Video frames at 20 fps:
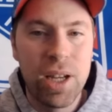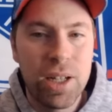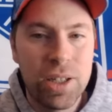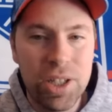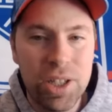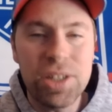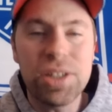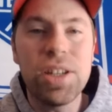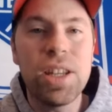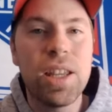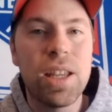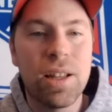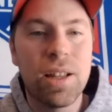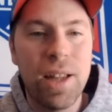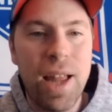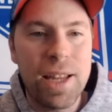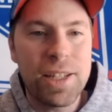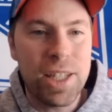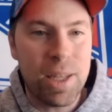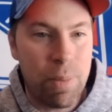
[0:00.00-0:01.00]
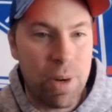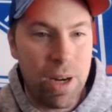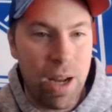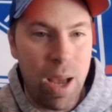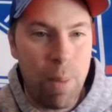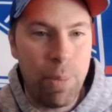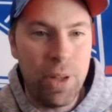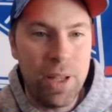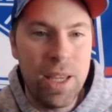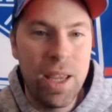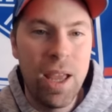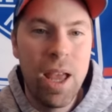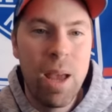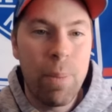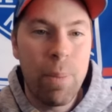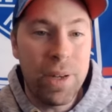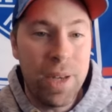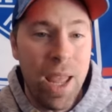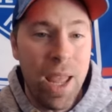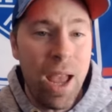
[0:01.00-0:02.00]
just like in classic Monopoly,
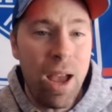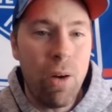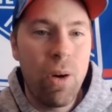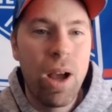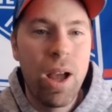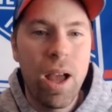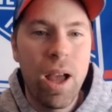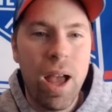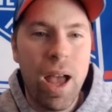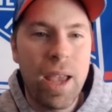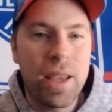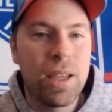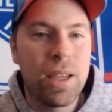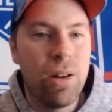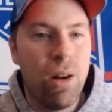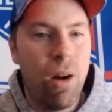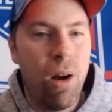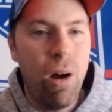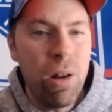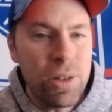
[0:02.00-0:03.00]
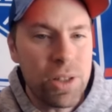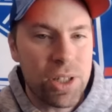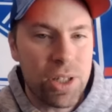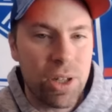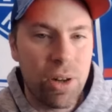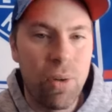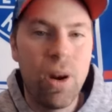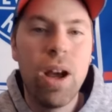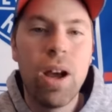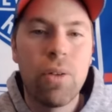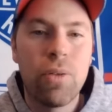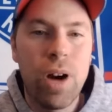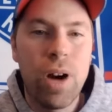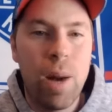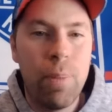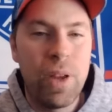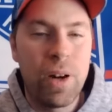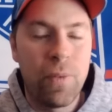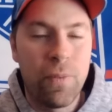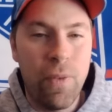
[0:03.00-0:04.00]
but now I can also
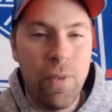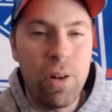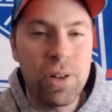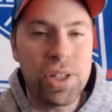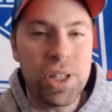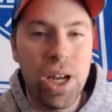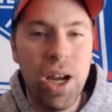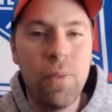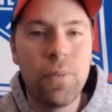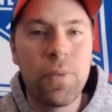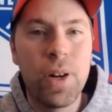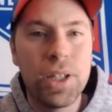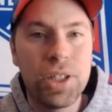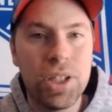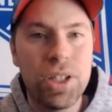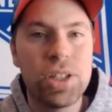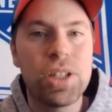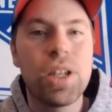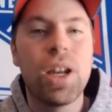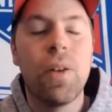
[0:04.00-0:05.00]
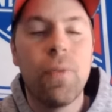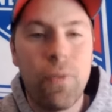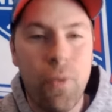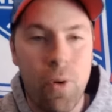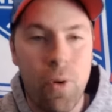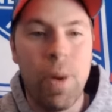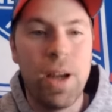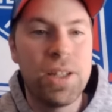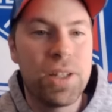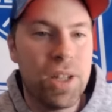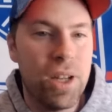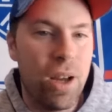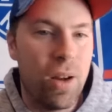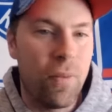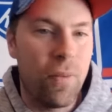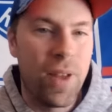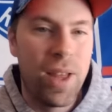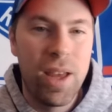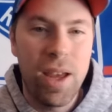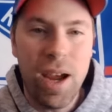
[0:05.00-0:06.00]
rob their vaults of riches for myself.